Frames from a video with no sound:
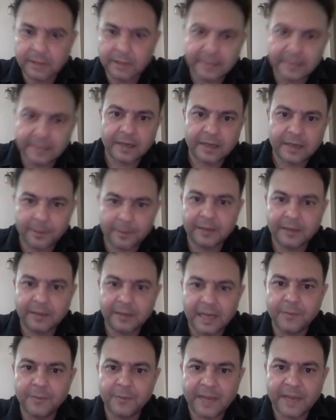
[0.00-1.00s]
Can they come and
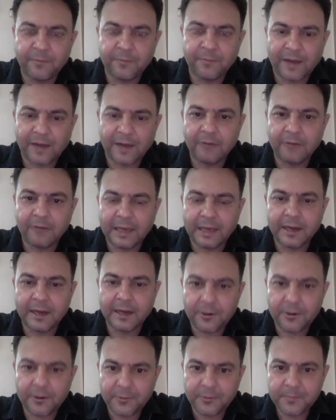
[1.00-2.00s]
claim the Imphal Valley
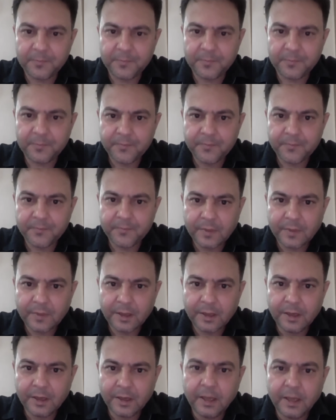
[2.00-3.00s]
now?
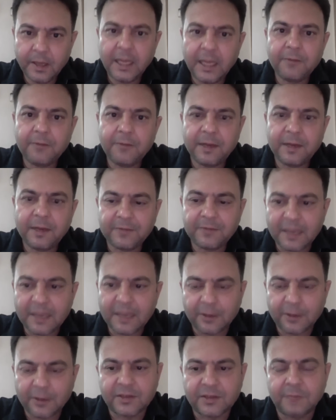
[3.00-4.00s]
Even if there
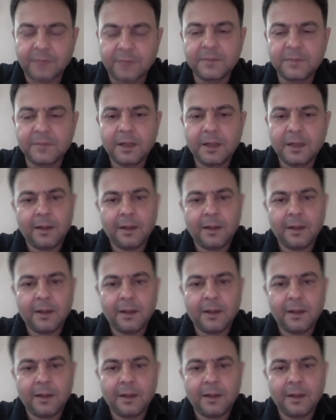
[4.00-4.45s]
was some